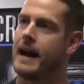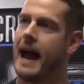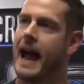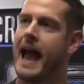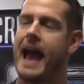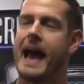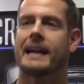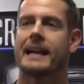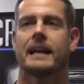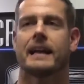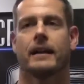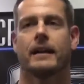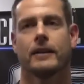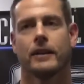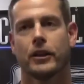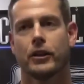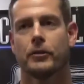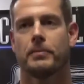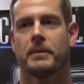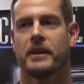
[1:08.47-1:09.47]
I had a
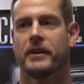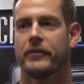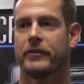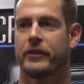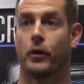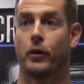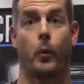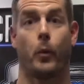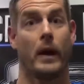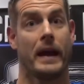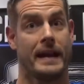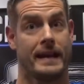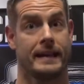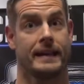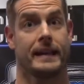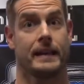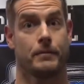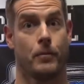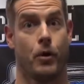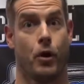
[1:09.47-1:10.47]
little bit of an
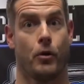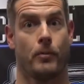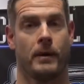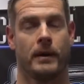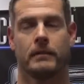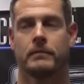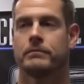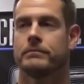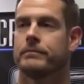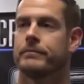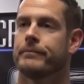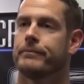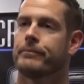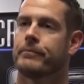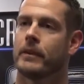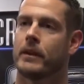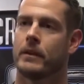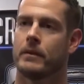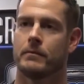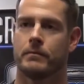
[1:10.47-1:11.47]
awakening moment.
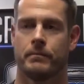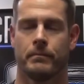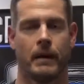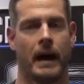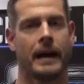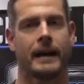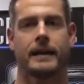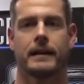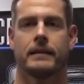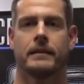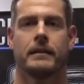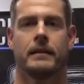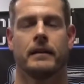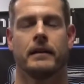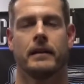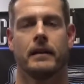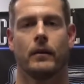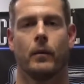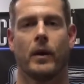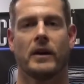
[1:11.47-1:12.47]
Mike
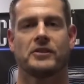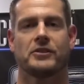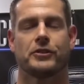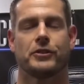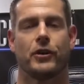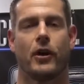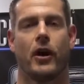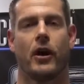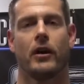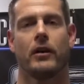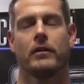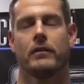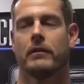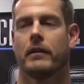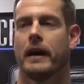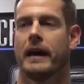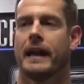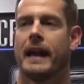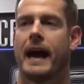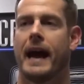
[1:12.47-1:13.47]
Westerdahl
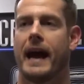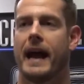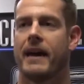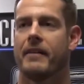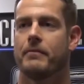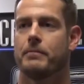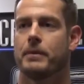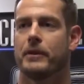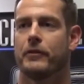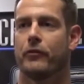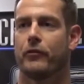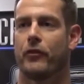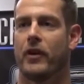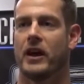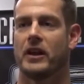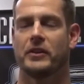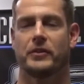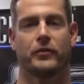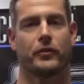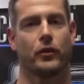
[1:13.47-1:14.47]
and I have been
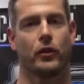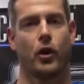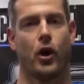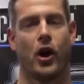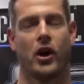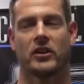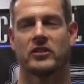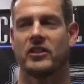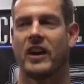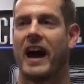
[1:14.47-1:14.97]
friends for a long